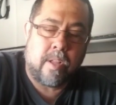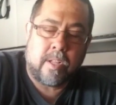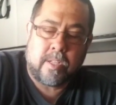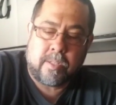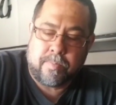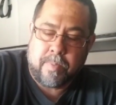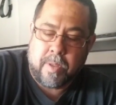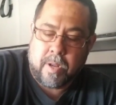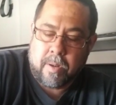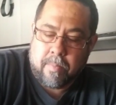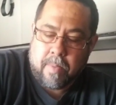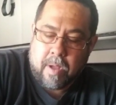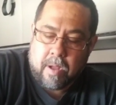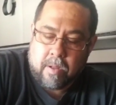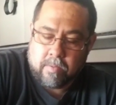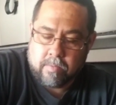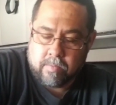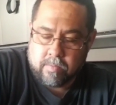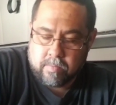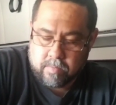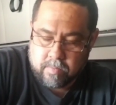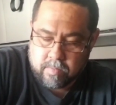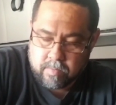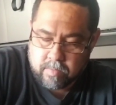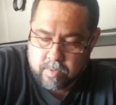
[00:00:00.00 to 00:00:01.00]
It's been about
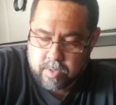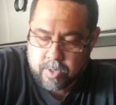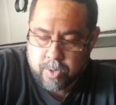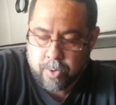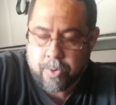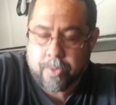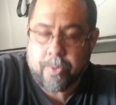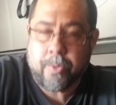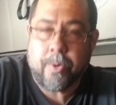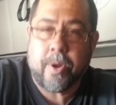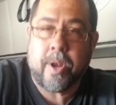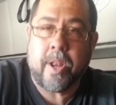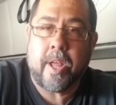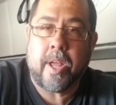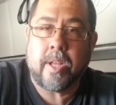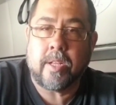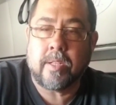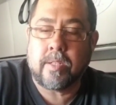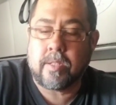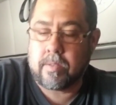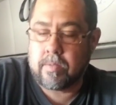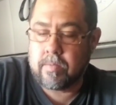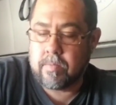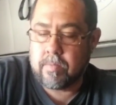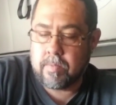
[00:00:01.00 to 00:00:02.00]
2 or 3
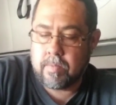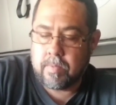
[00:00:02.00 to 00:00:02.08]
days.